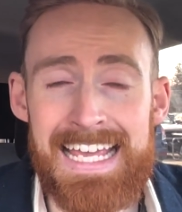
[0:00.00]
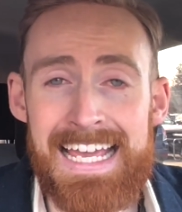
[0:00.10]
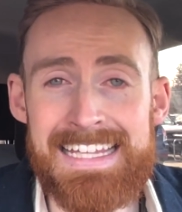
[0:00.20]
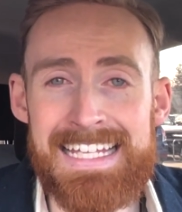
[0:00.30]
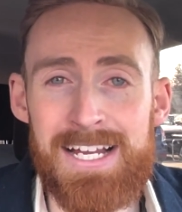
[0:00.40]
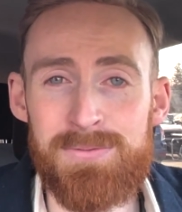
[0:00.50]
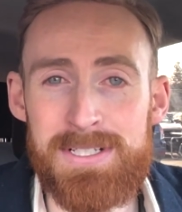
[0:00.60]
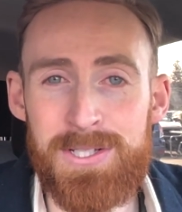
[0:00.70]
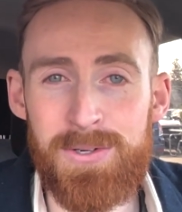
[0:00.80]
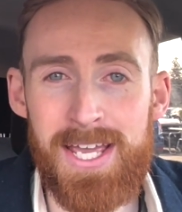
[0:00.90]
and that
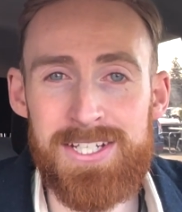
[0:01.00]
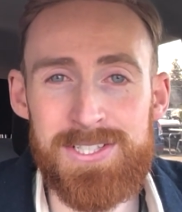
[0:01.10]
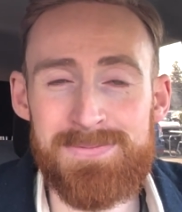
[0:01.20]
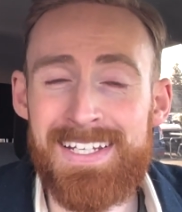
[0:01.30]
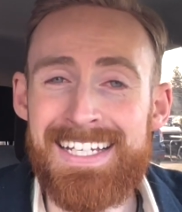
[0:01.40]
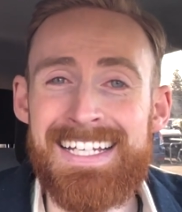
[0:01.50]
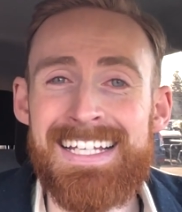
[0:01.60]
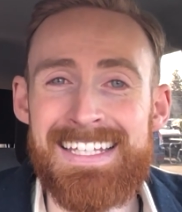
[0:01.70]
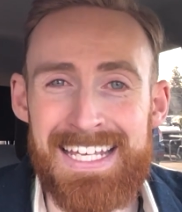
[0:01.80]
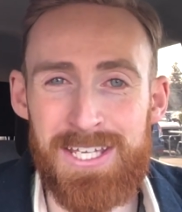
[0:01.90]
relocation.
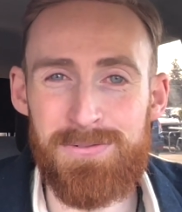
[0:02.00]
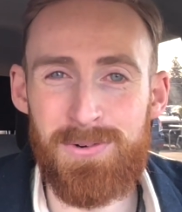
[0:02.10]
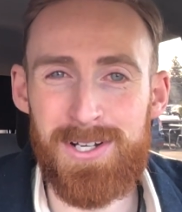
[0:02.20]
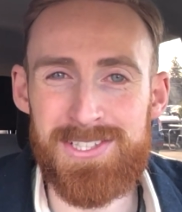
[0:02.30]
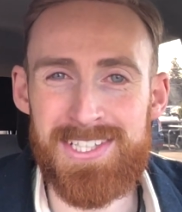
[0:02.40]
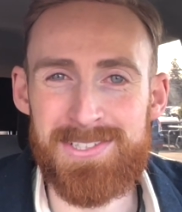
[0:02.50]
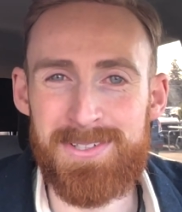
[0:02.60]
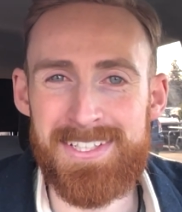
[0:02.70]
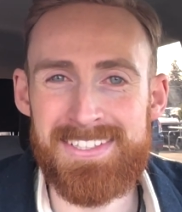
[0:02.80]
Thank you for watching this one.